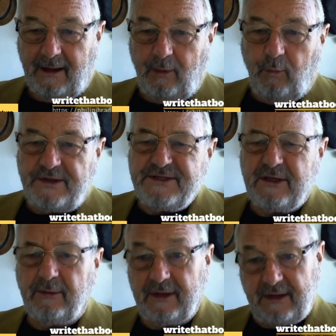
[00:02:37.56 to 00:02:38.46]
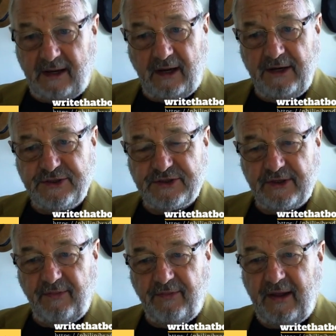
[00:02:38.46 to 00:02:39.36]
And once they're engaged
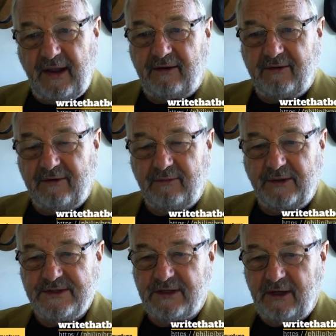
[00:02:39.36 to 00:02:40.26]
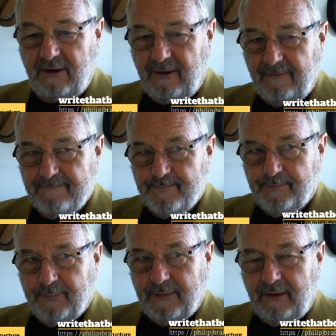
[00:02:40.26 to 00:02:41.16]
in that, once they're
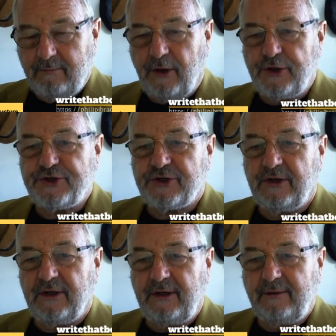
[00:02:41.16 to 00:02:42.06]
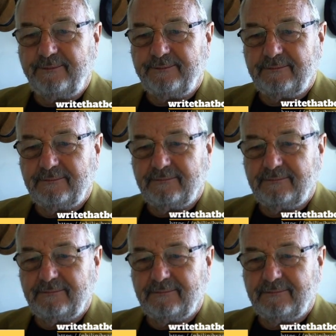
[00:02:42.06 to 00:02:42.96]
emotionally
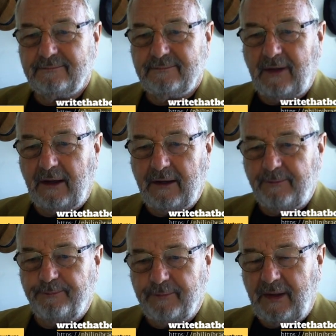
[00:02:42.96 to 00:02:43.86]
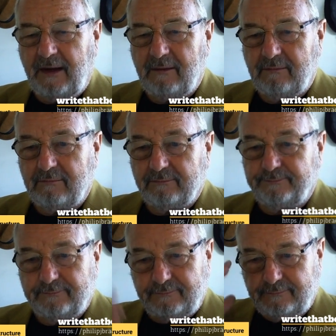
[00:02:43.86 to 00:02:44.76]
and
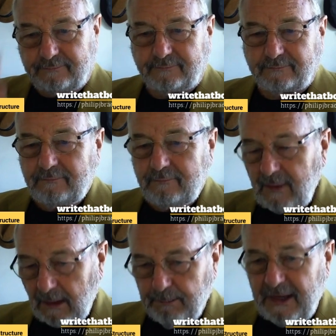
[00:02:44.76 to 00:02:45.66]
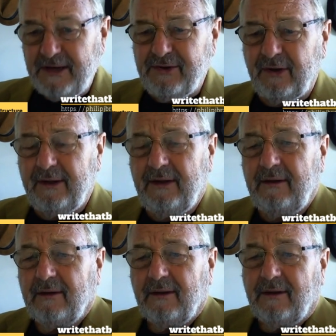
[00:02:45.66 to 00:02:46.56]
mentally,